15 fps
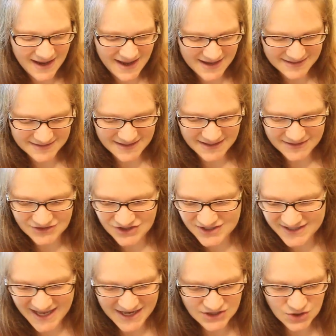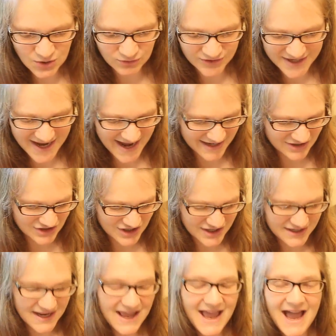And she's had no
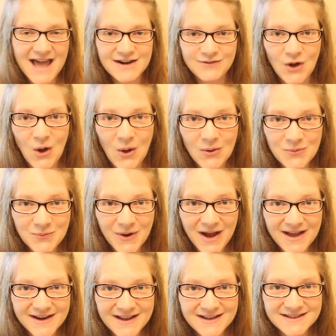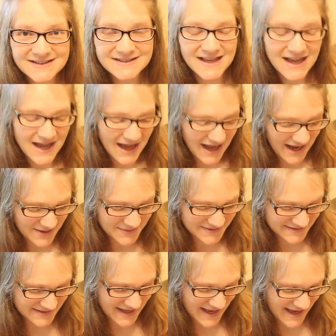reaction. Out of all the products, I
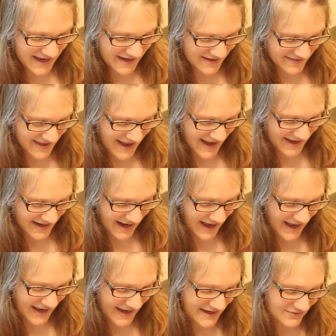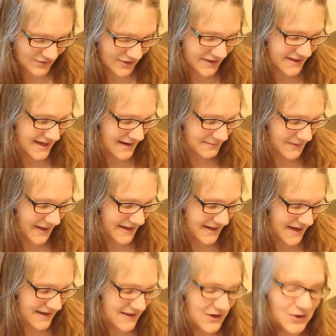would say that I really am
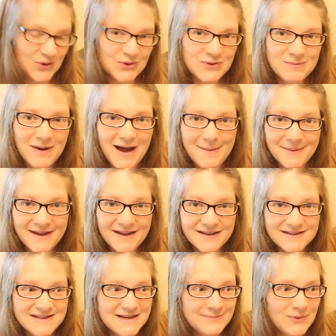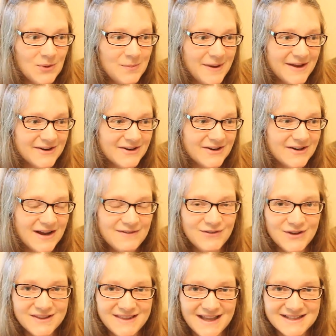liking the Earth Mama nipple butter. I
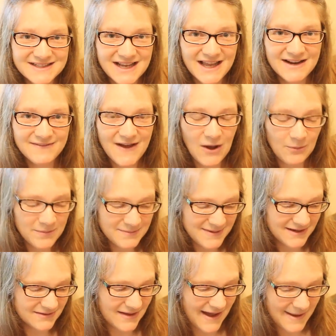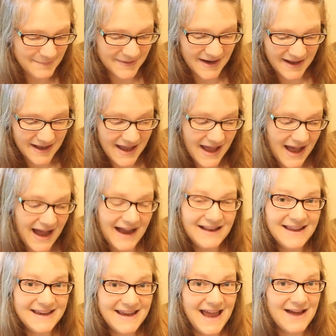feel like that's kind of helping me a lot, but
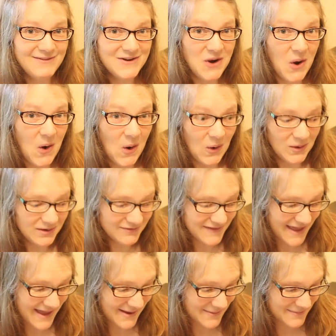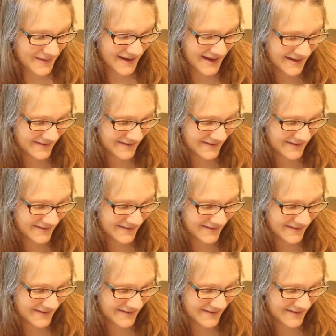I like having all of them.